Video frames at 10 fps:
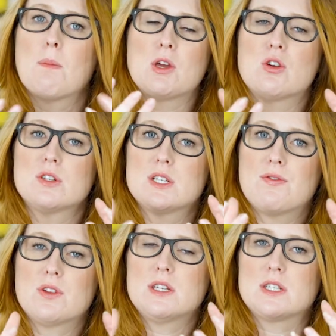But you could
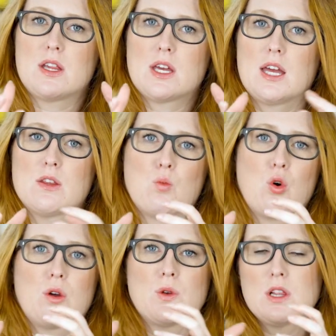definitely delegate them
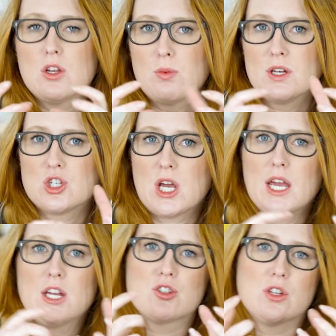work with a little bit of
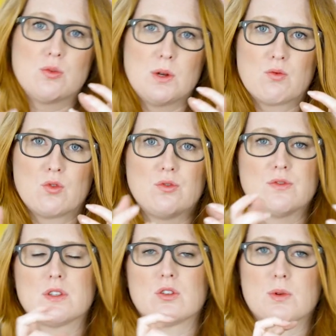change, a little bit of
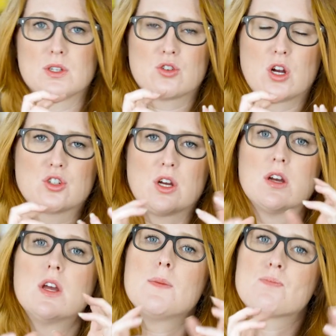rules, a little bit of structure,
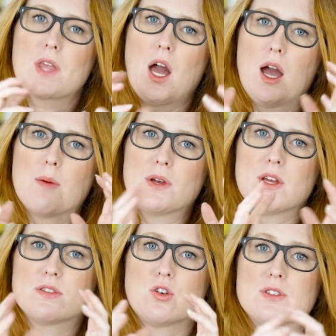
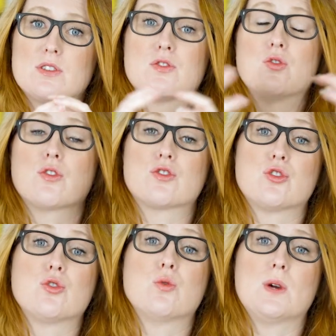as long as it's not
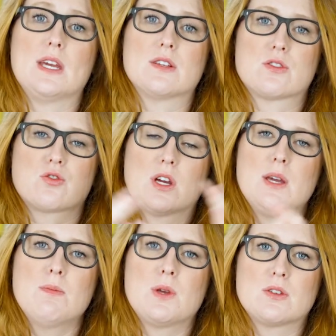too
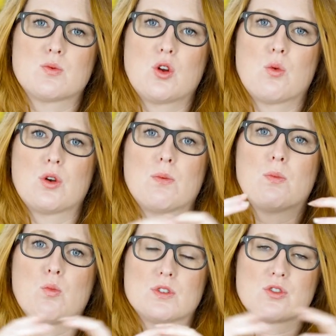extreme because we don't want to
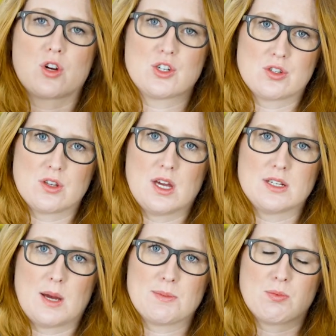stretch the adapter